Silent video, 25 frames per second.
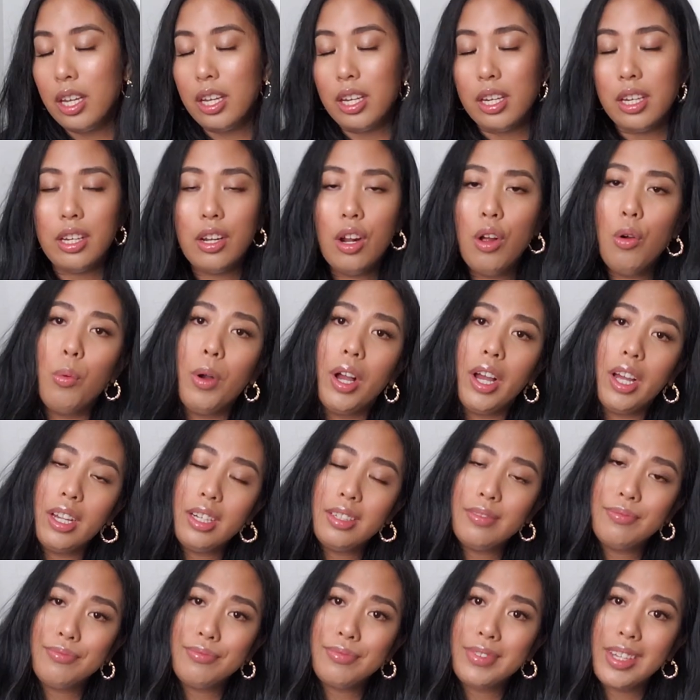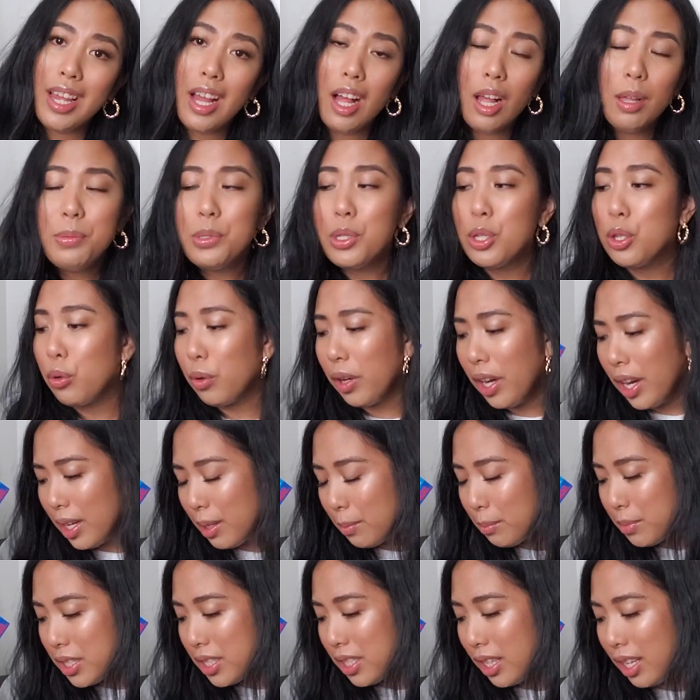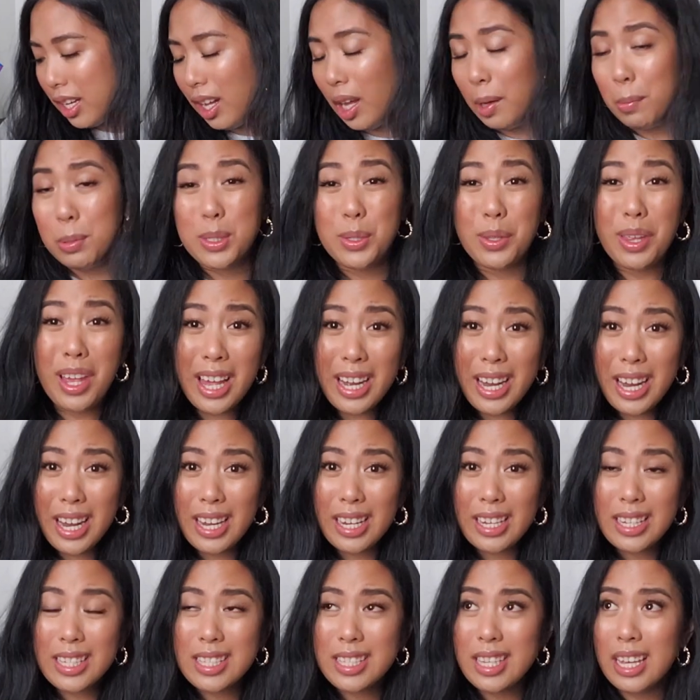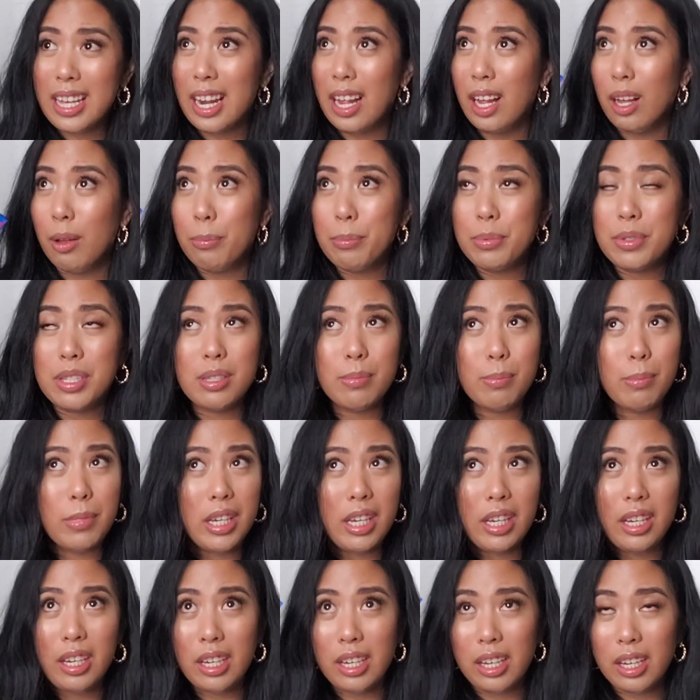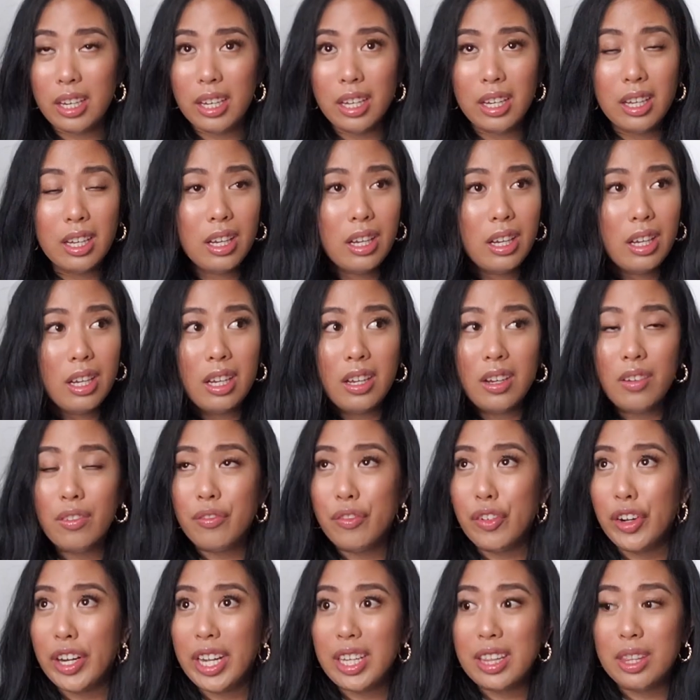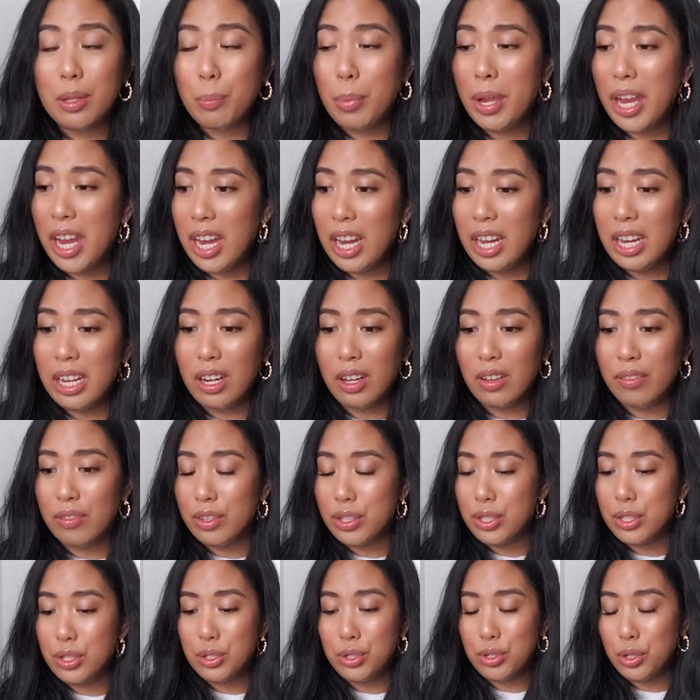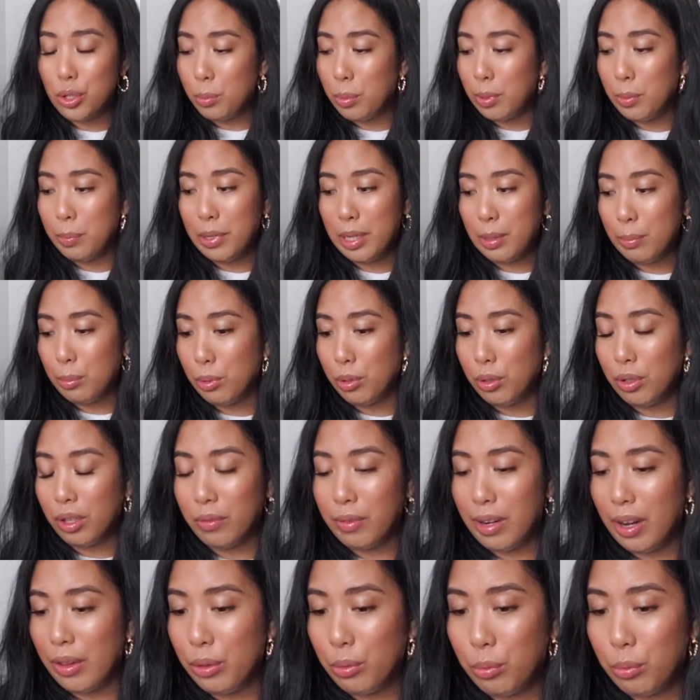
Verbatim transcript: You know what? It helps with cramps, it helps with headaches, it helps me forget the pain of the stupid people around the